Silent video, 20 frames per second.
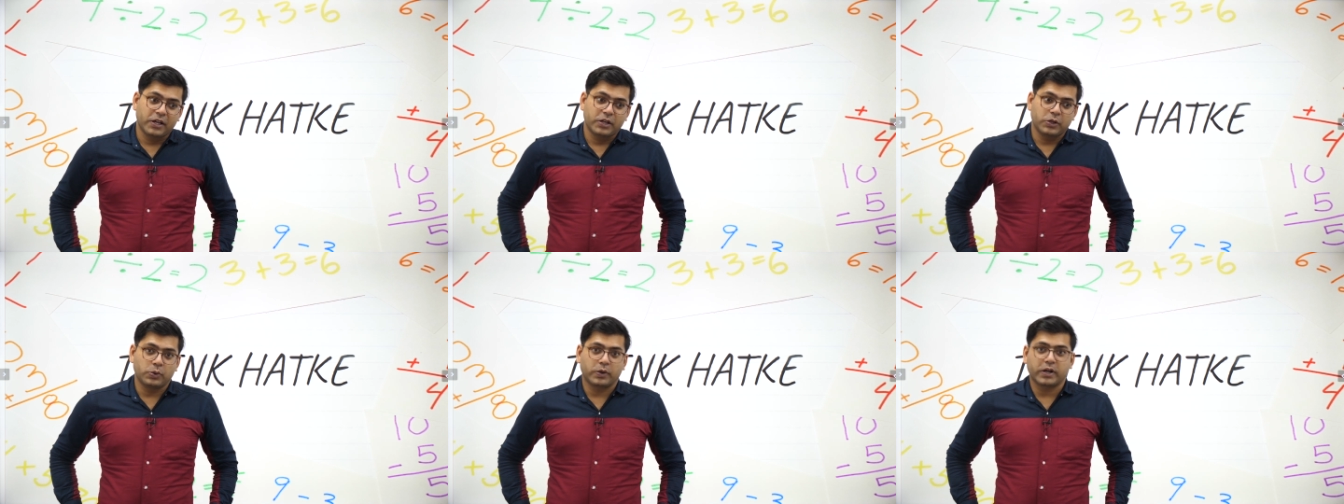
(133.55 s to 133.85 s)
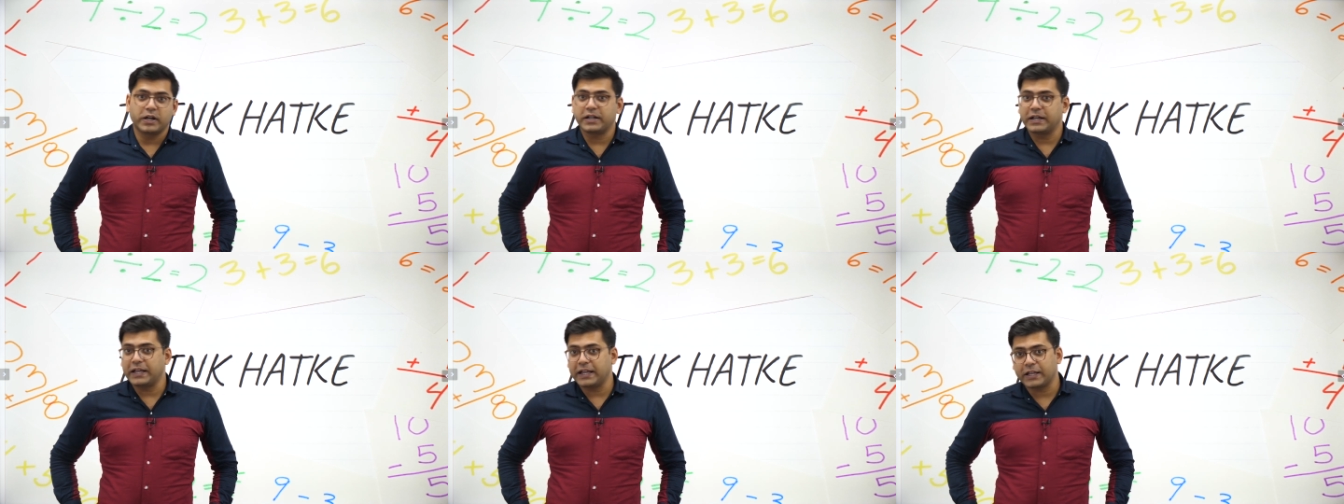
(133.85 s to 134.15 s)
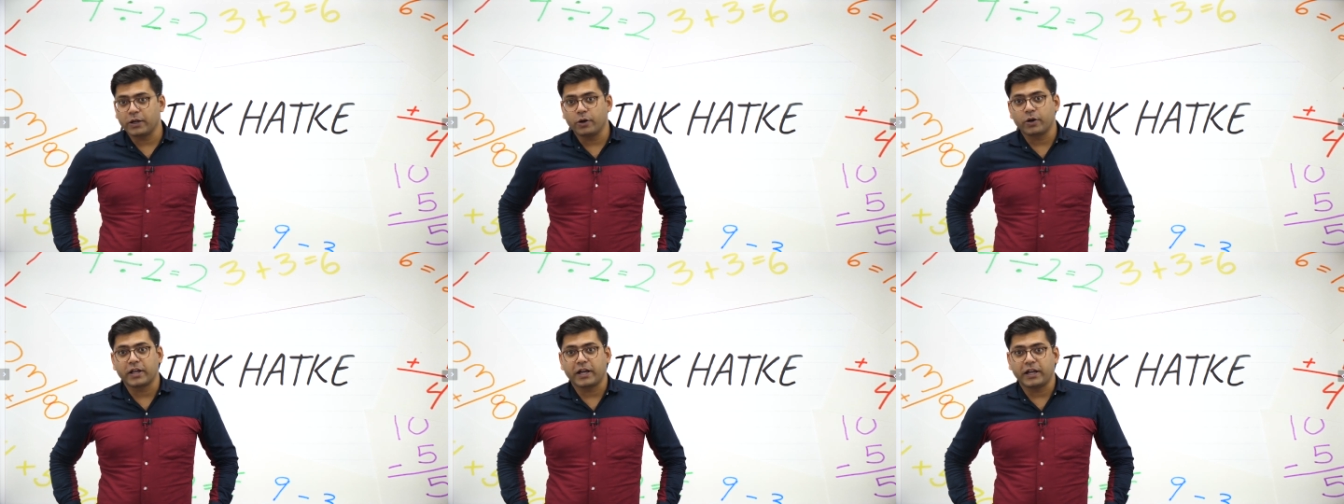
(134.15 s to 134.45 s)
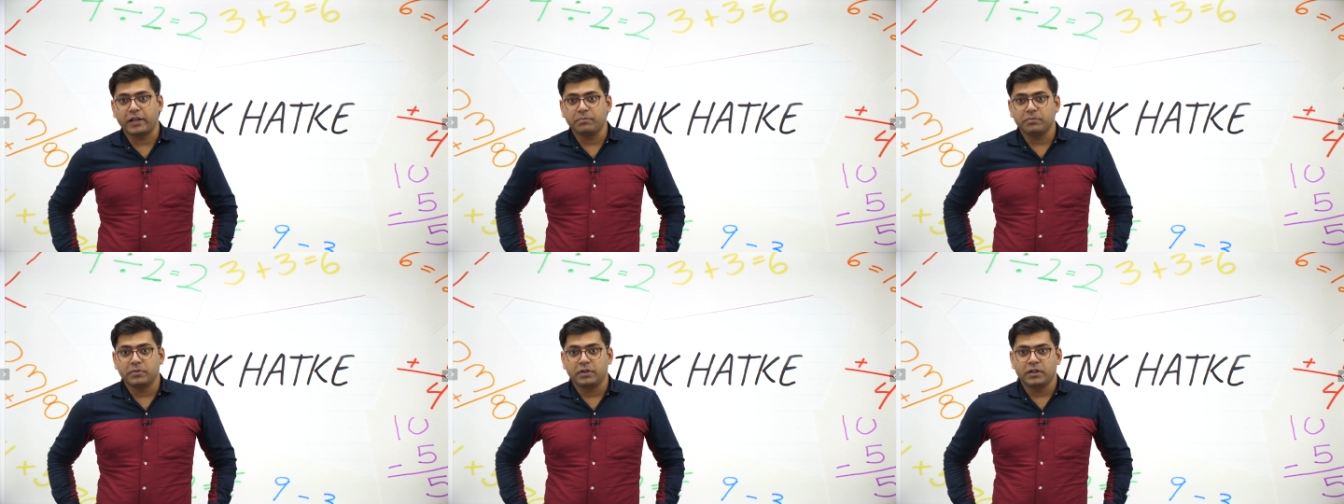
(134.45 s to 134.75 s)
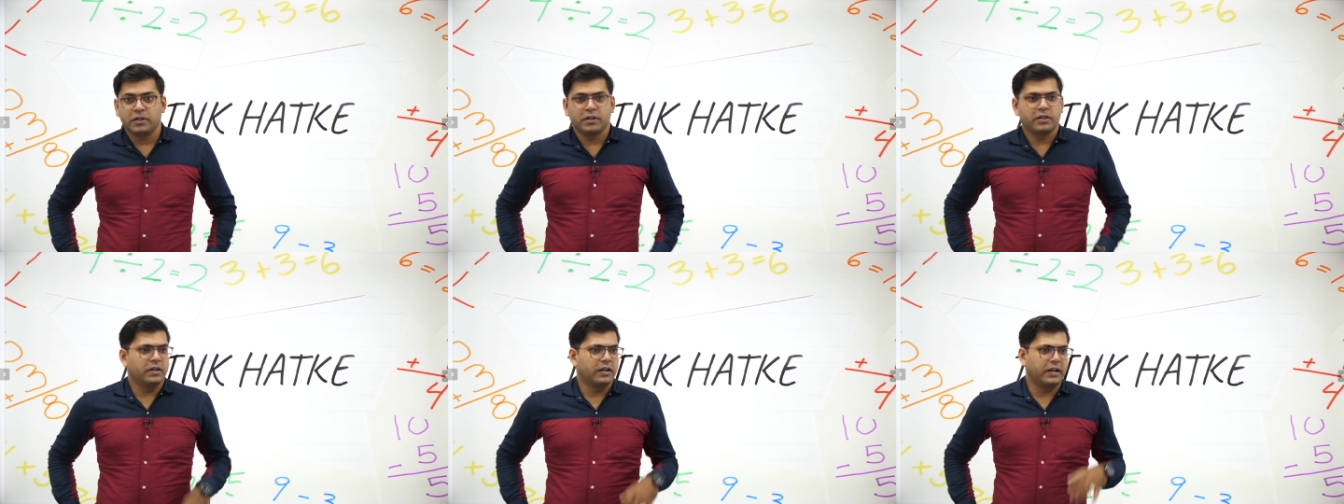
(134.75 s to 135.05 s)
You can take your time,
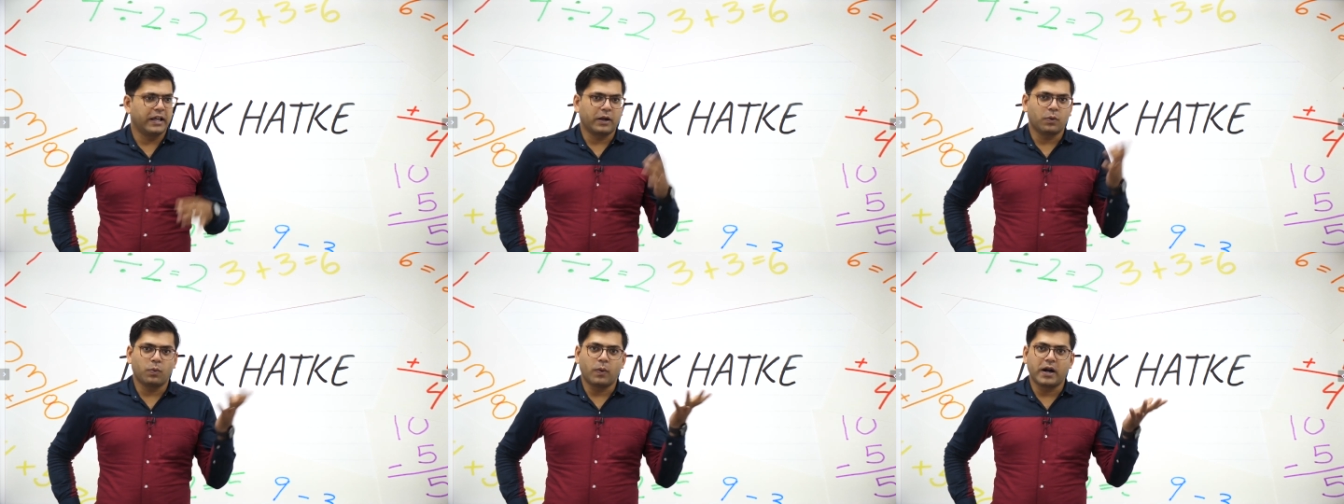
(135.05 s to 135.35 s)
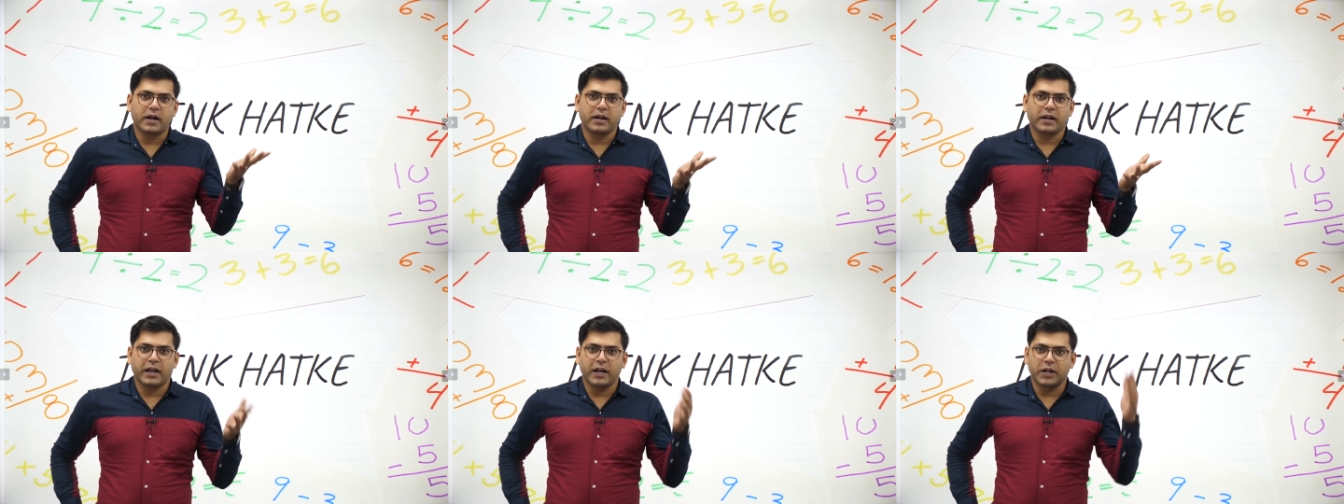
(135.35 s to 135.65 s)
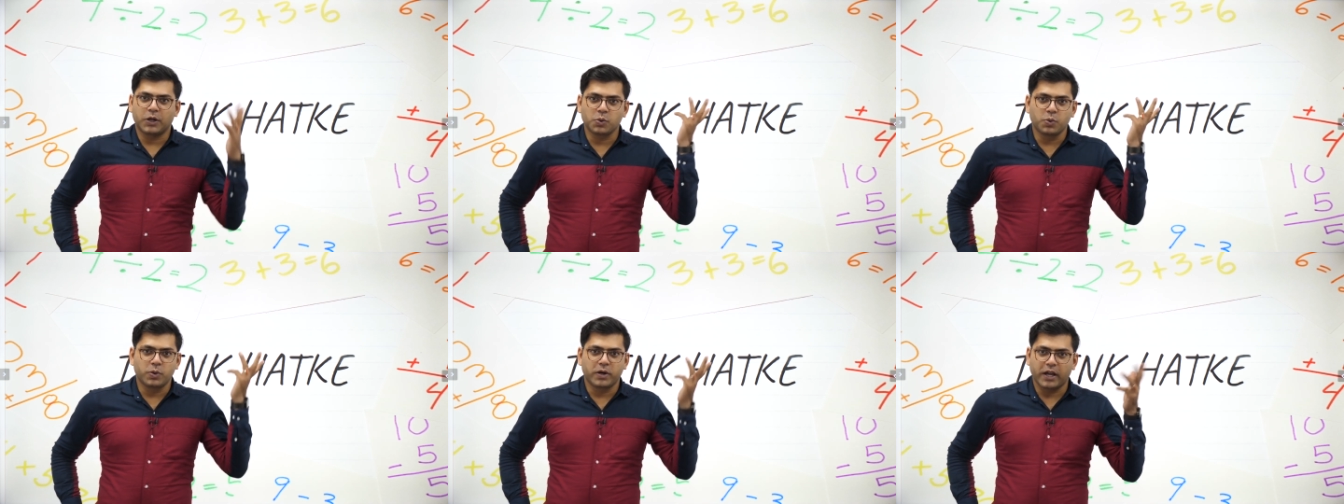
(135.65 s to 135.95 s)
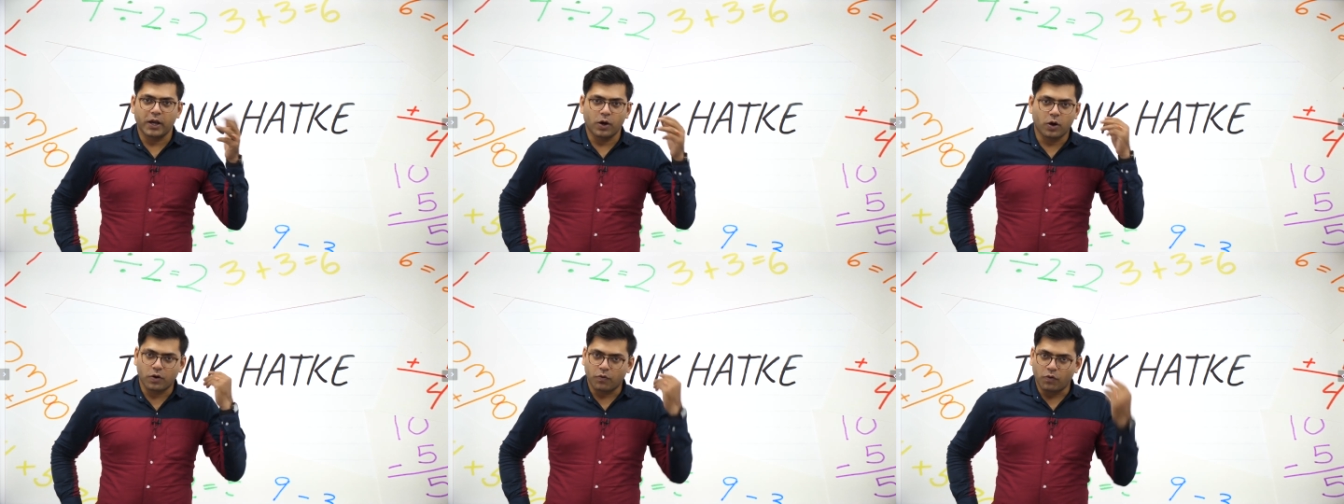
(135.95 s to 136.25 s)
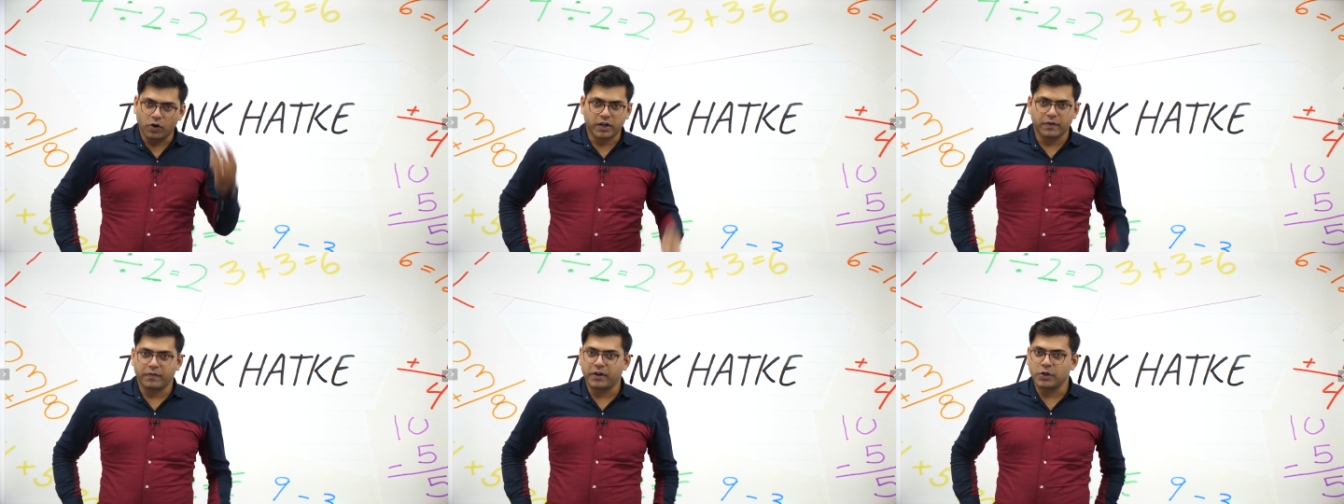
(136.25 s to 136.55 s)
take one day, two day or
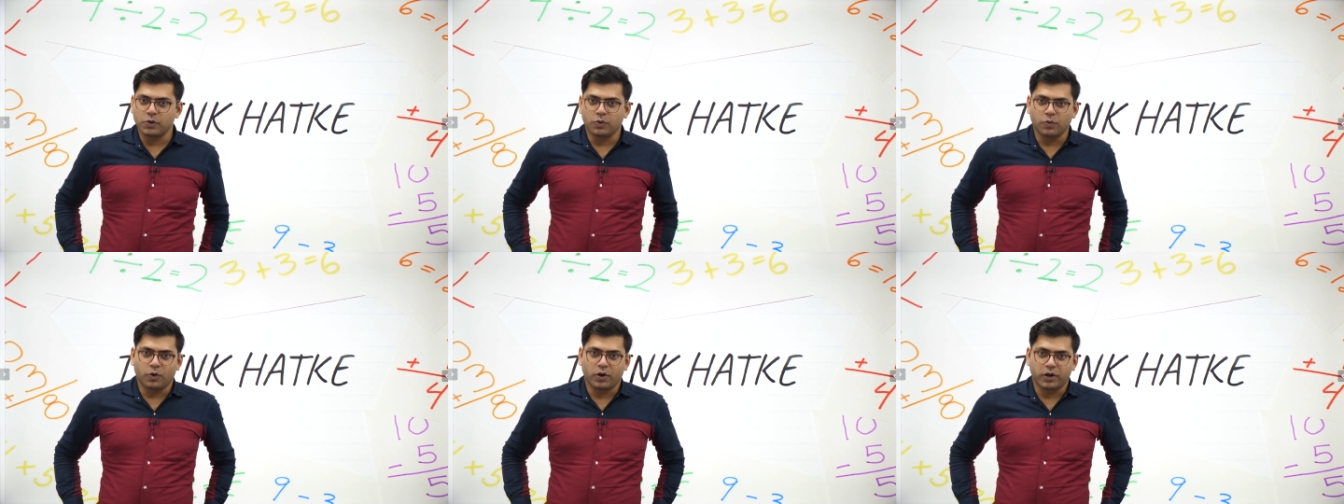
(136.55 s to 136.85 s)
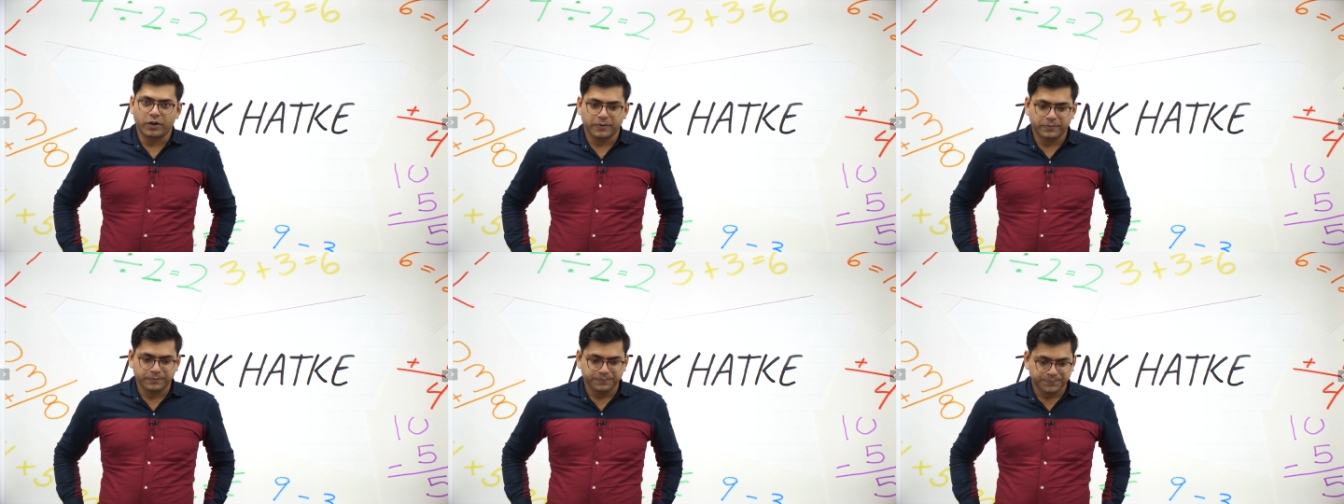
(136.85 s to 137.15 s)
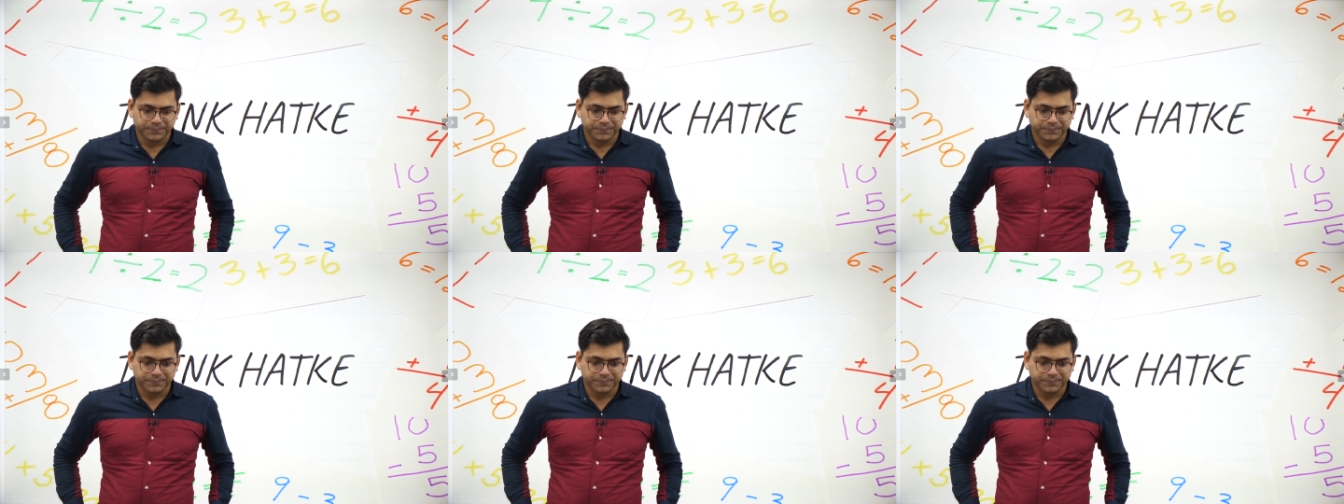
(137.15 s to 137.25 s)
whatever you want.